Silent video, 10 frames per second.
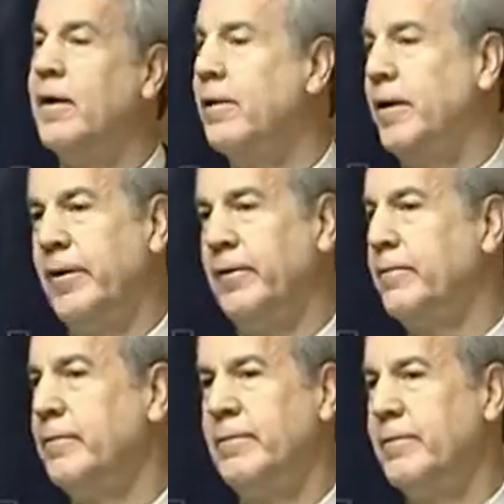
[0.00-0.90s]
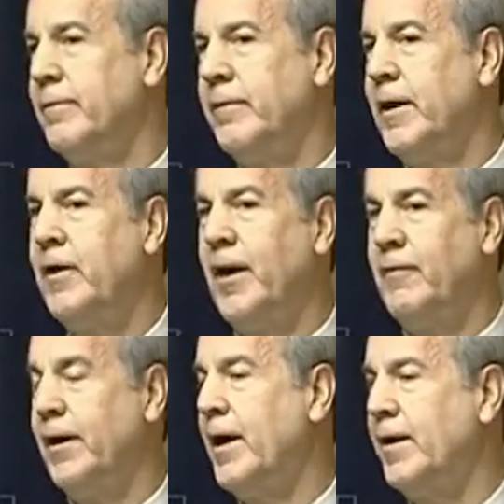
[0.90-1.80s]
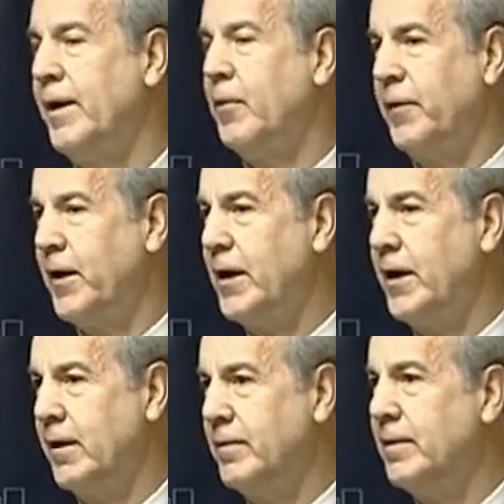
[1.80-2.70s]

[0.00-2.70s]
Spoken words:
They don't have any idea what they need.